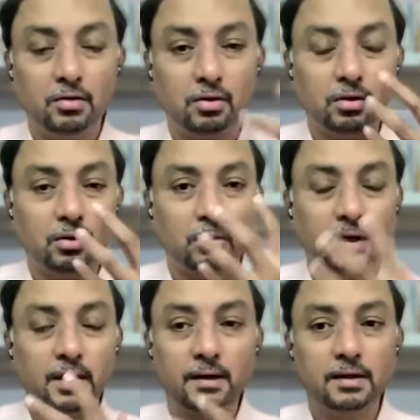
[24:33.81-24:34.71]

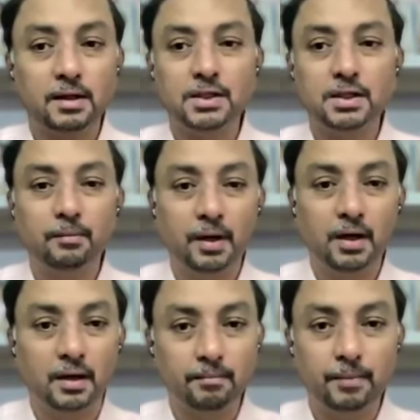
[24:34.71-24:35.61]
So it has such a
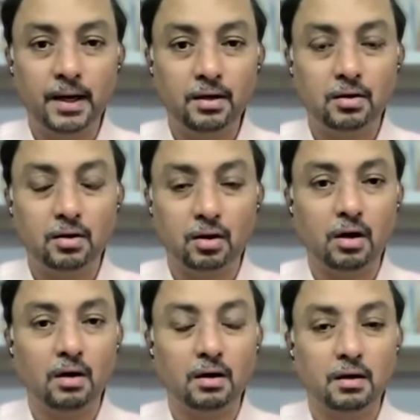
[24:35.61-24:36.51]
big impact
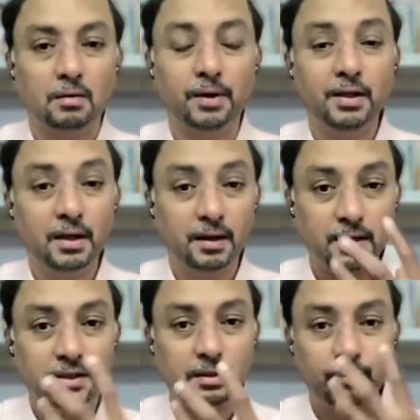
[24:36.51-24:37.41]
on breathing
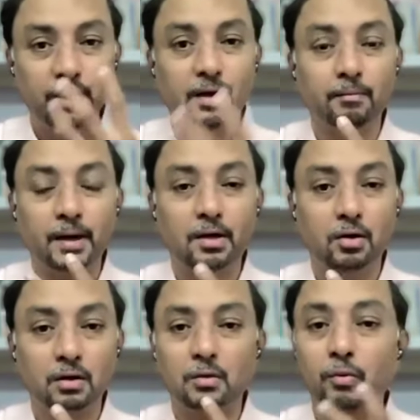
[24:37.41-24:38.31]
and such a big
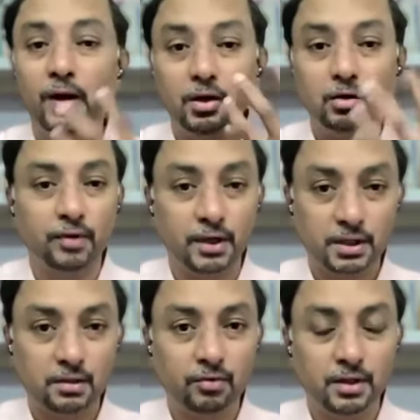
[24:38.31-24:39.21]
impact on the way your
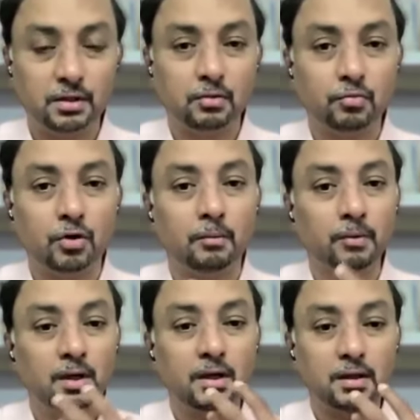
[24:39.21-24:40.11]
facial features
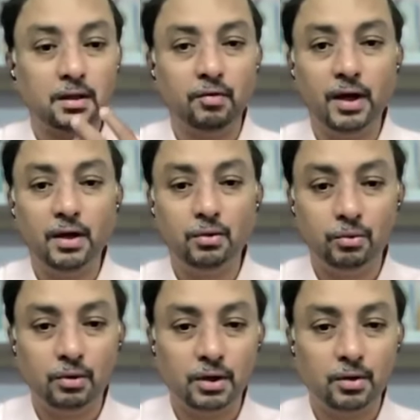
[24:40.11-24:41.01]
form, the way
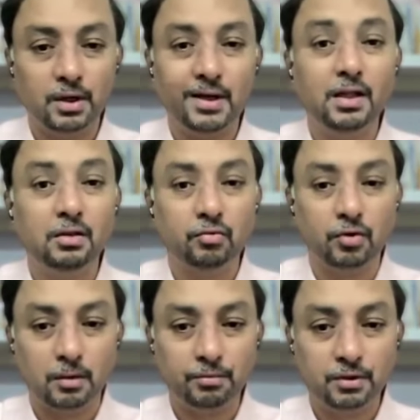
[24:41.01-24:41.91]
your teeth
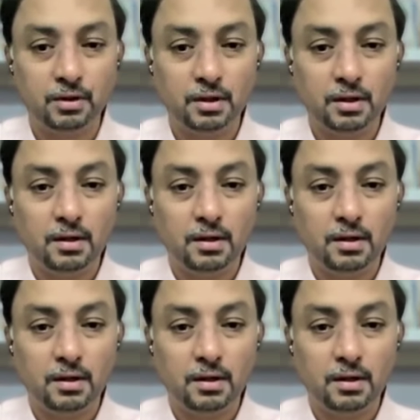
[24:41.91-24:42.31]
forms.